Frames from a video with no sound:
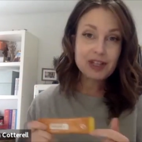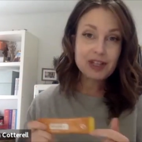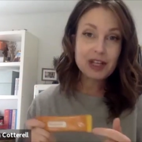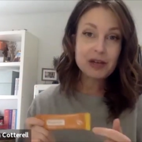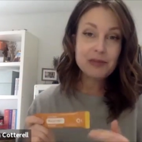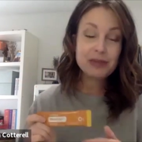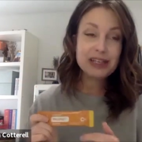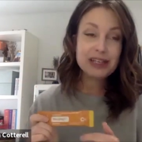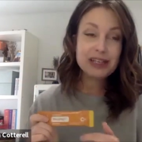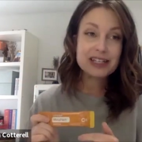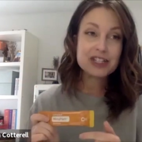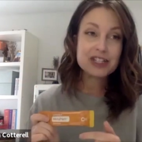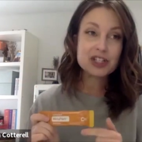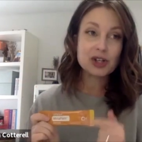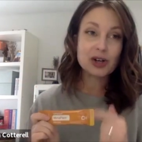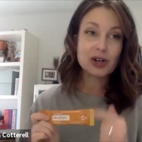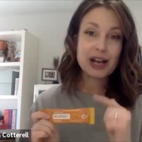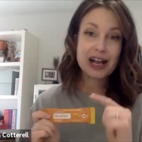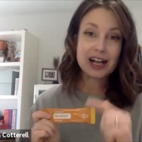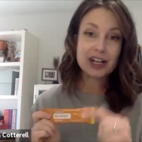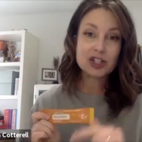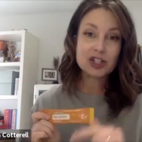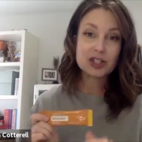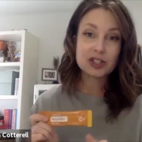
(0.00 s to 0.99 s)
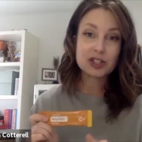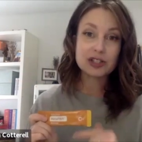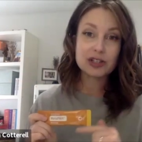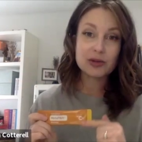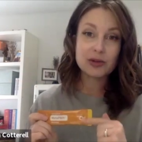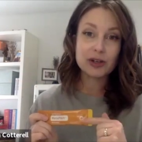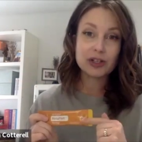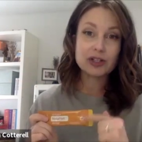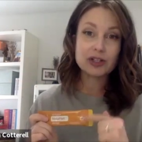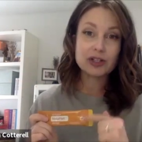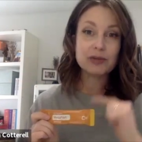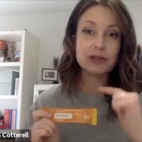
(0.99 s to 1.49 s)
because you're actually
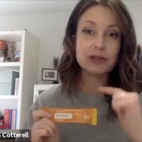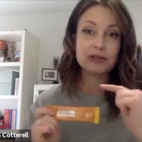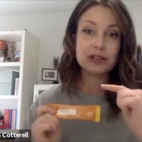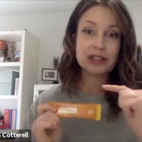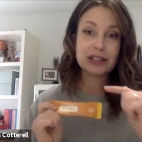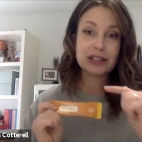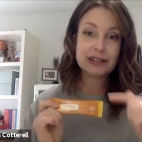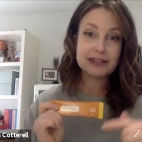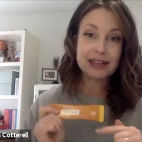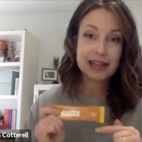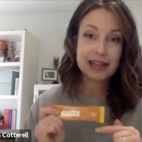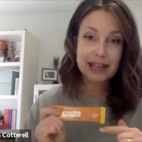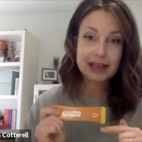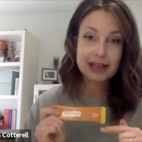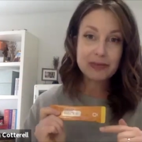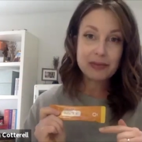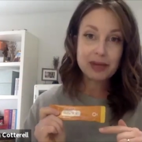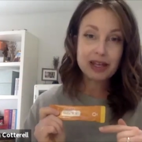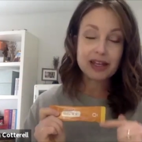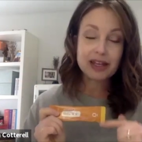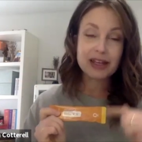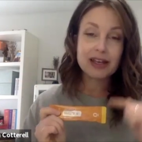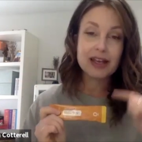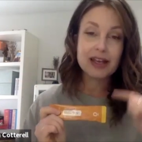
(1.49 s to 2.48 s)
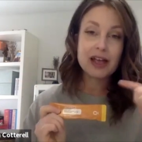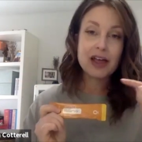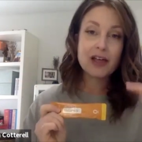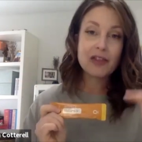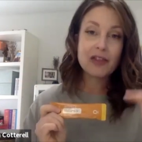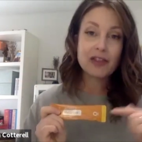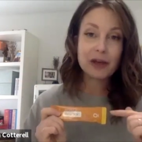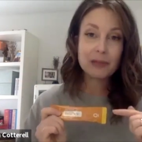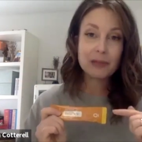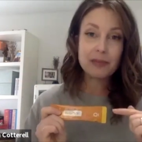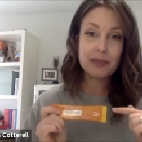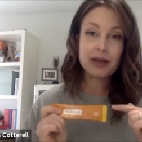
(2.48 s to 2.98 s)
going to be reclaiming
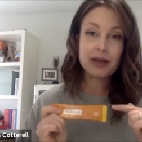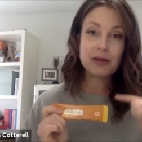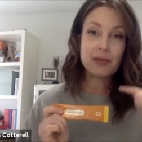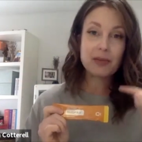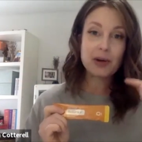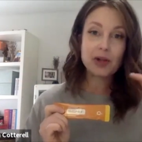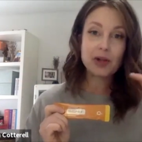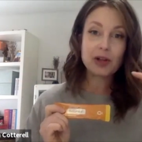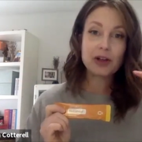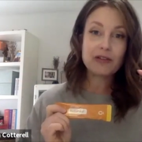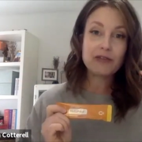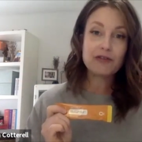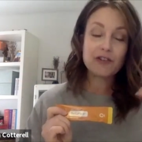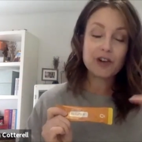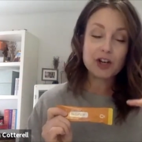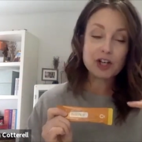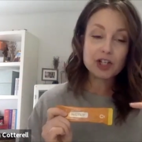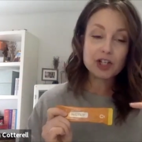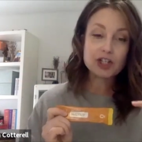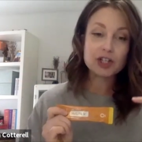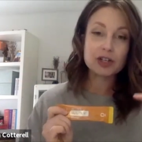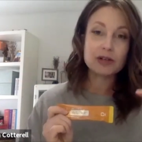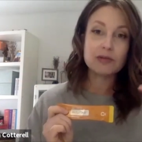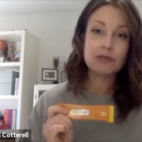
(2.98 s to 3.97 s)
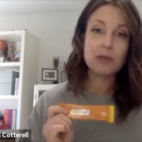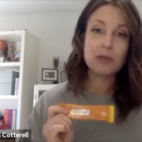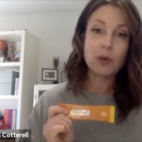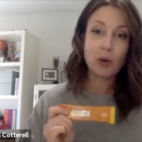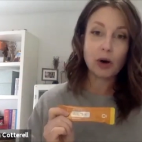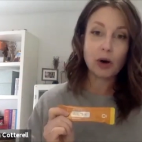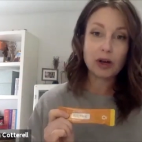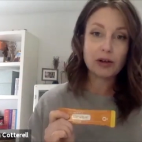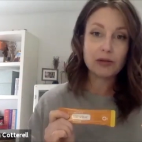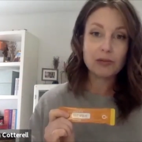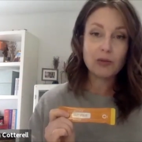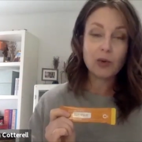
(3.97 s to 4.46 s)
that metabolic function more
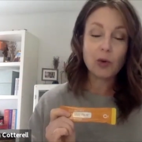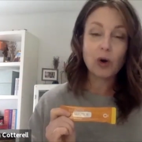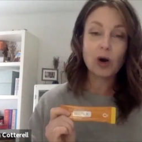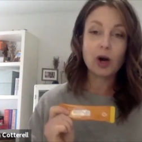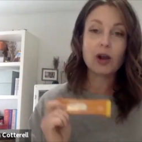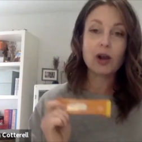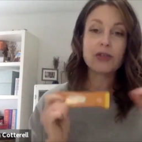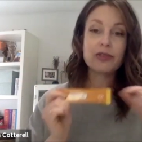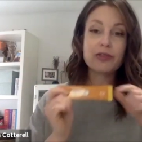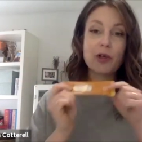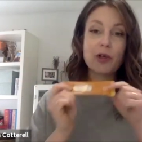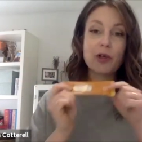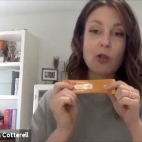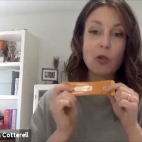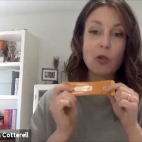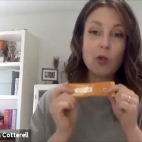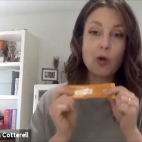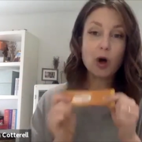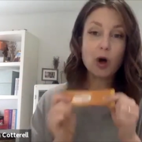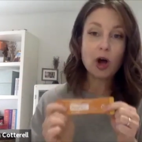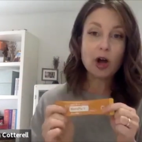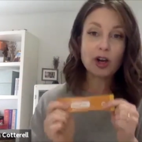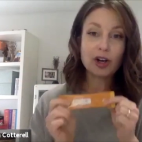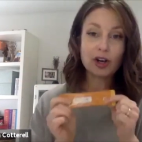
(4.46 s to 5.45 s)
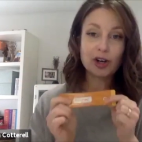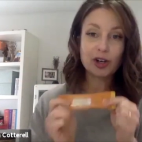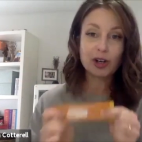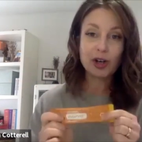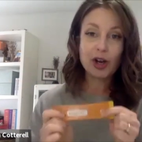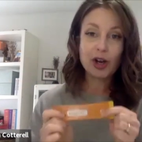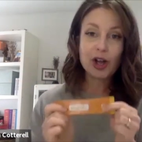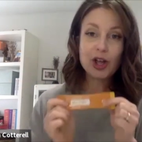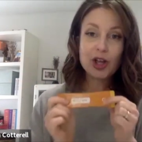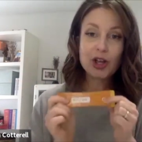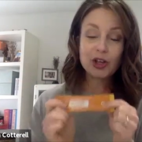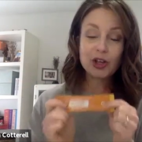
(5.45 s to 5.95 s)
and more the longer
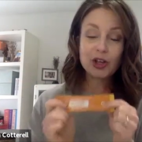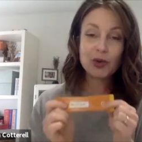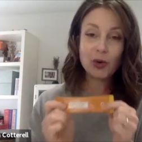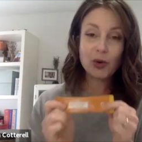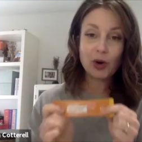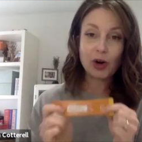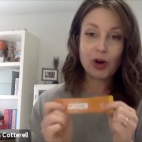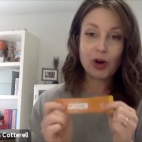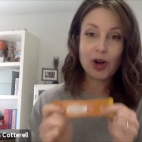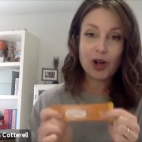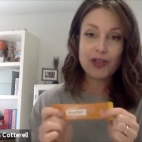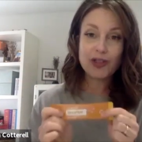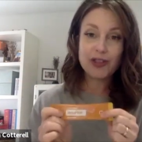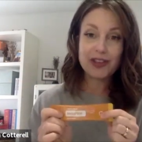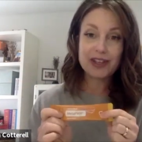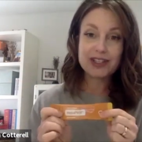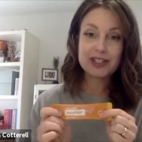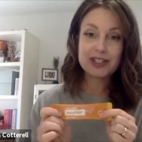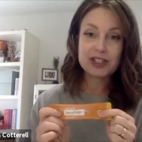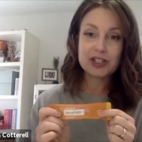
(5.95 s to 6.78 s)
you're on this.